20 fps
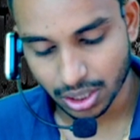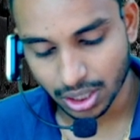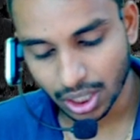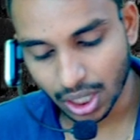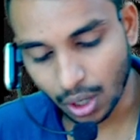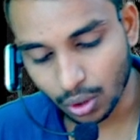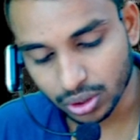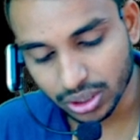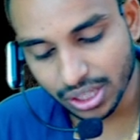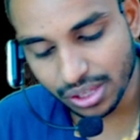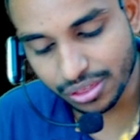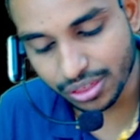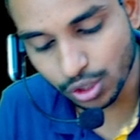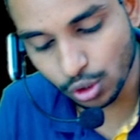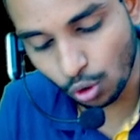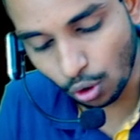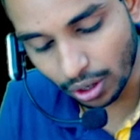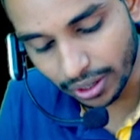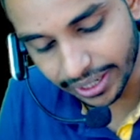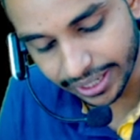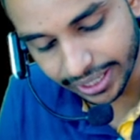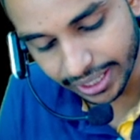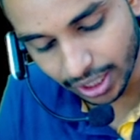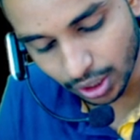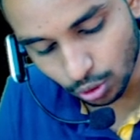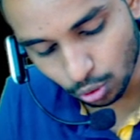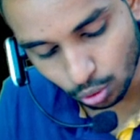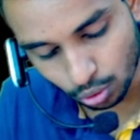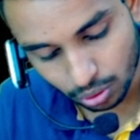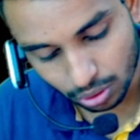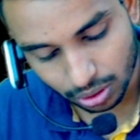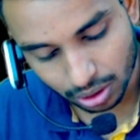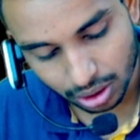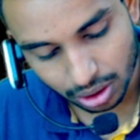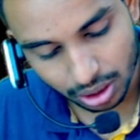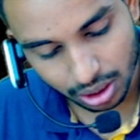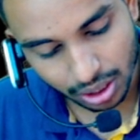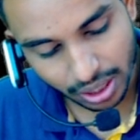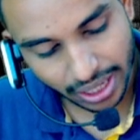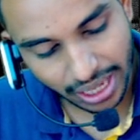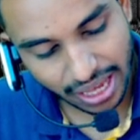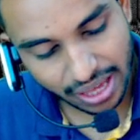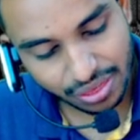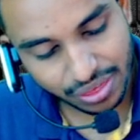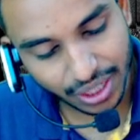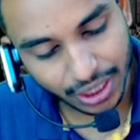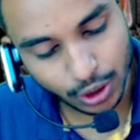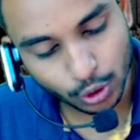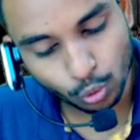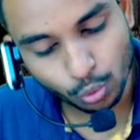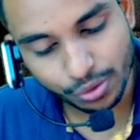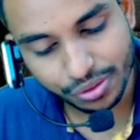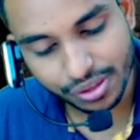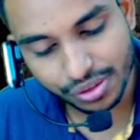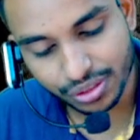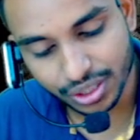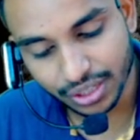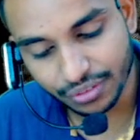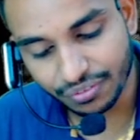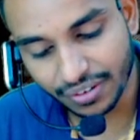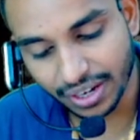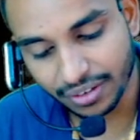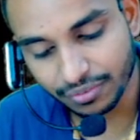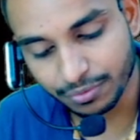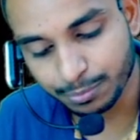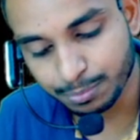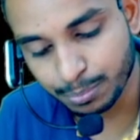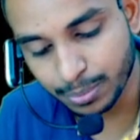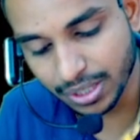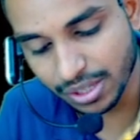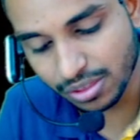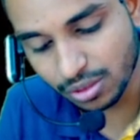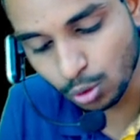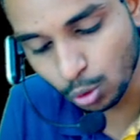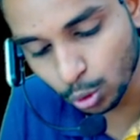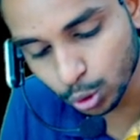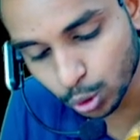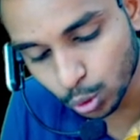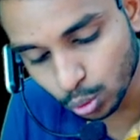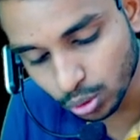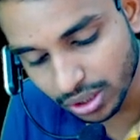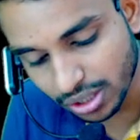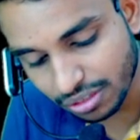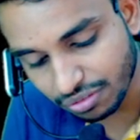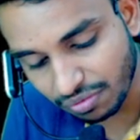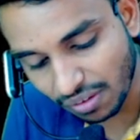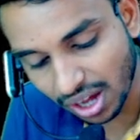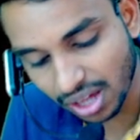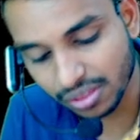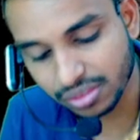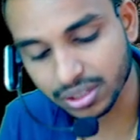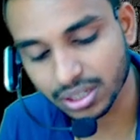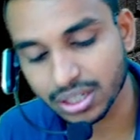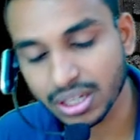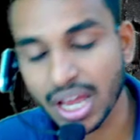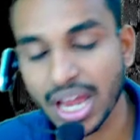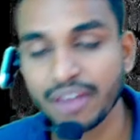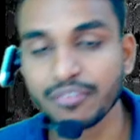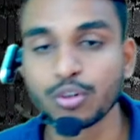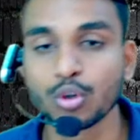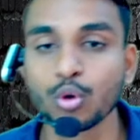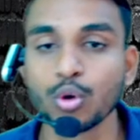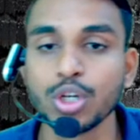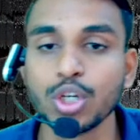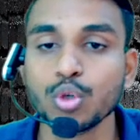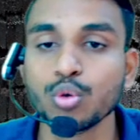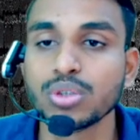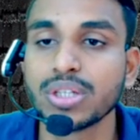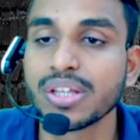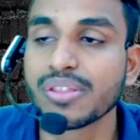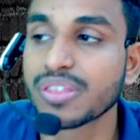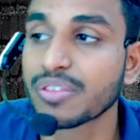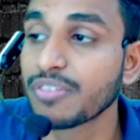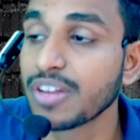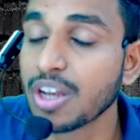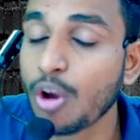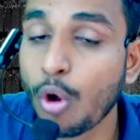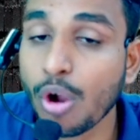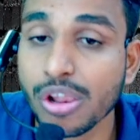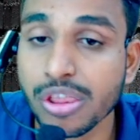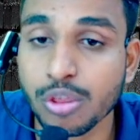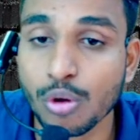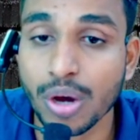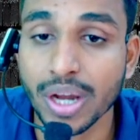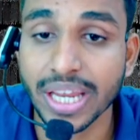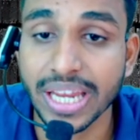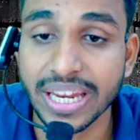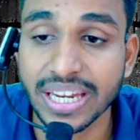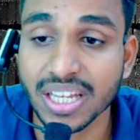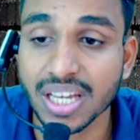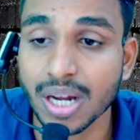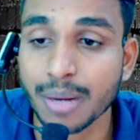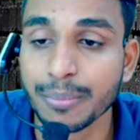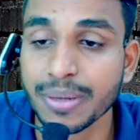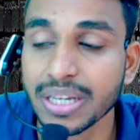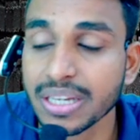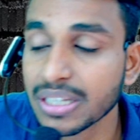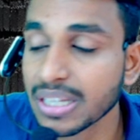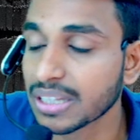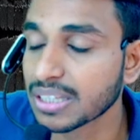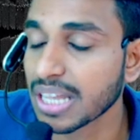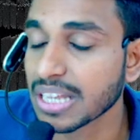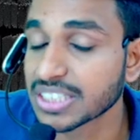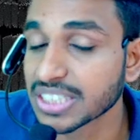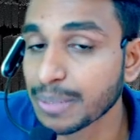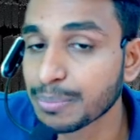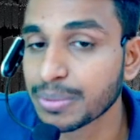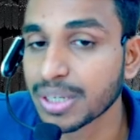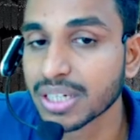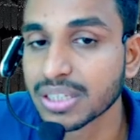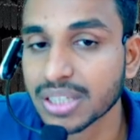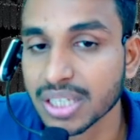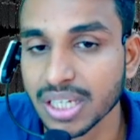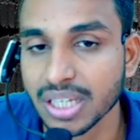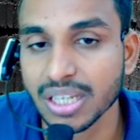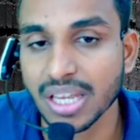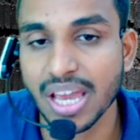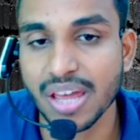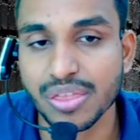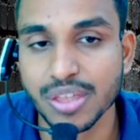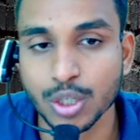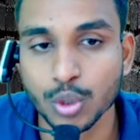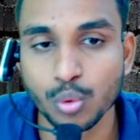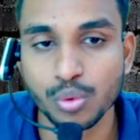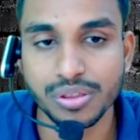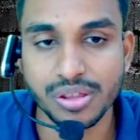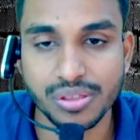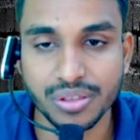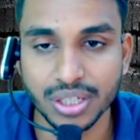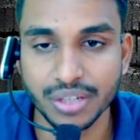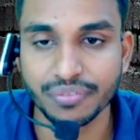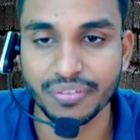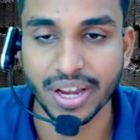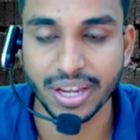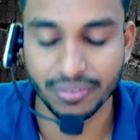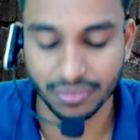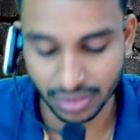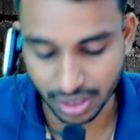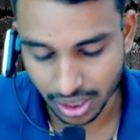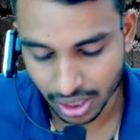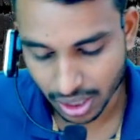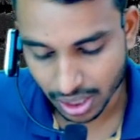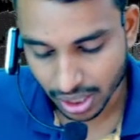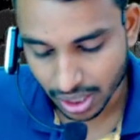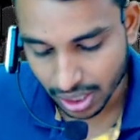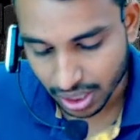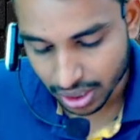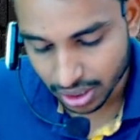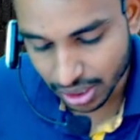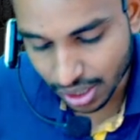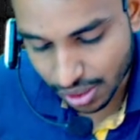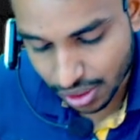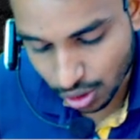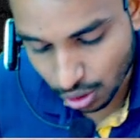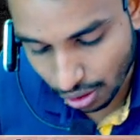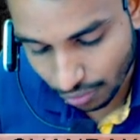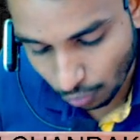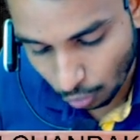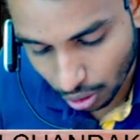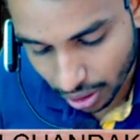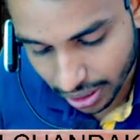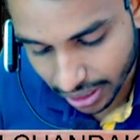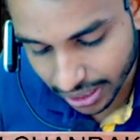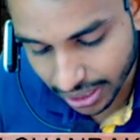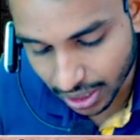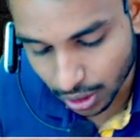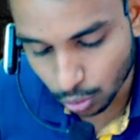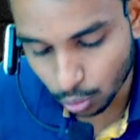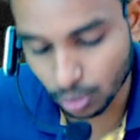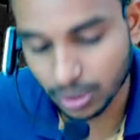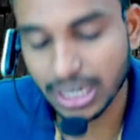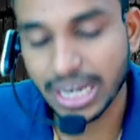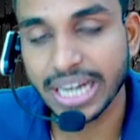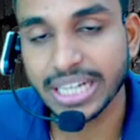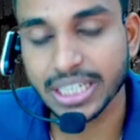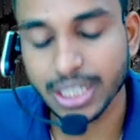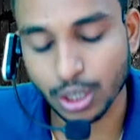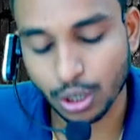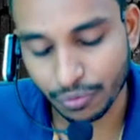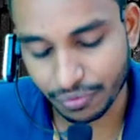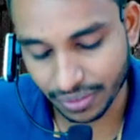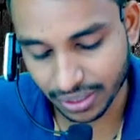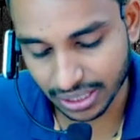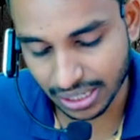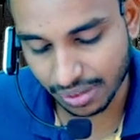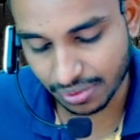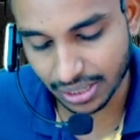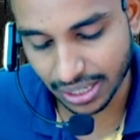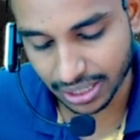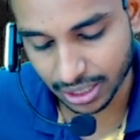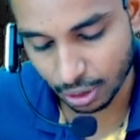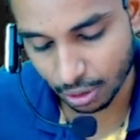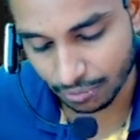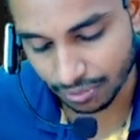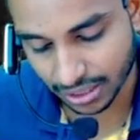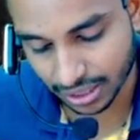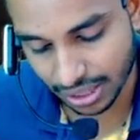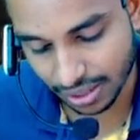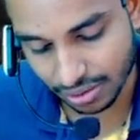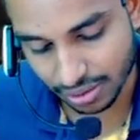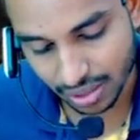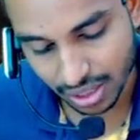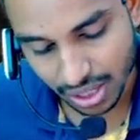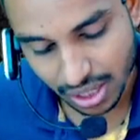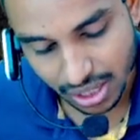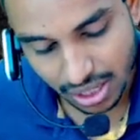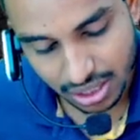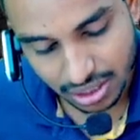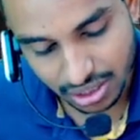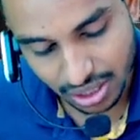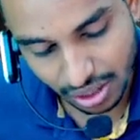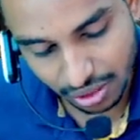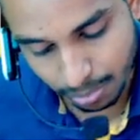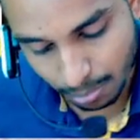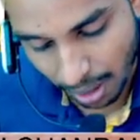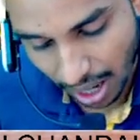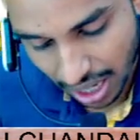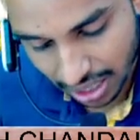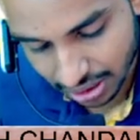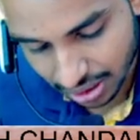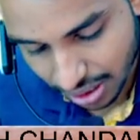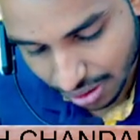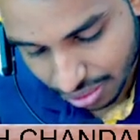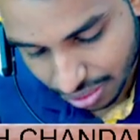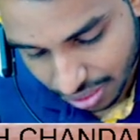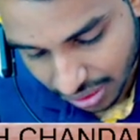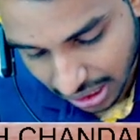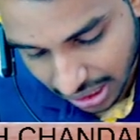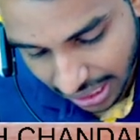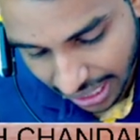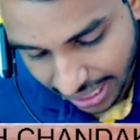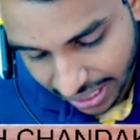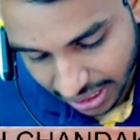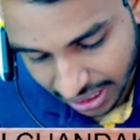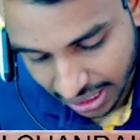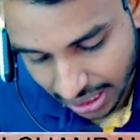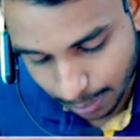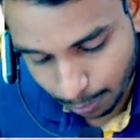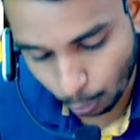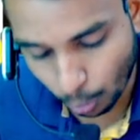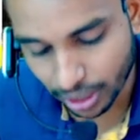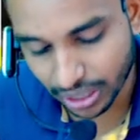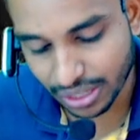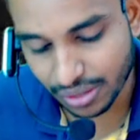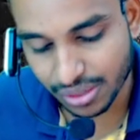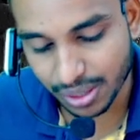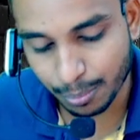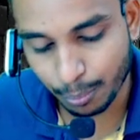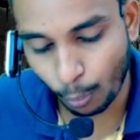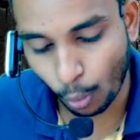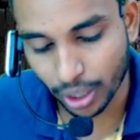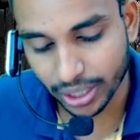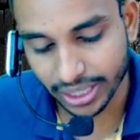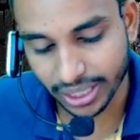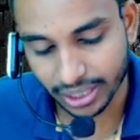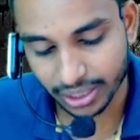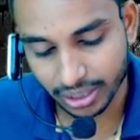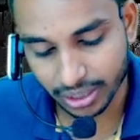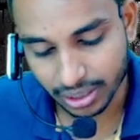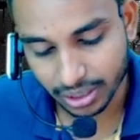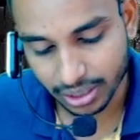Now this you already know. Essay 265. Please go through this fast. I've told you this will also again come in chapter 3, essay 265. This you have already known. Letter of weakness, letter of weakness. Just mark this C and D point as important.